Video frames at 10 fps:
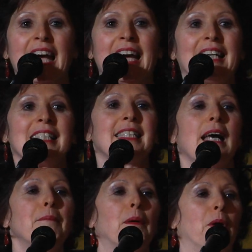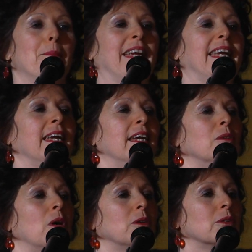Chasamba were my
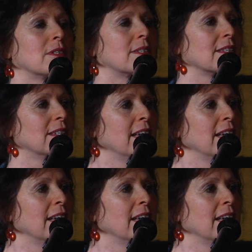heroes.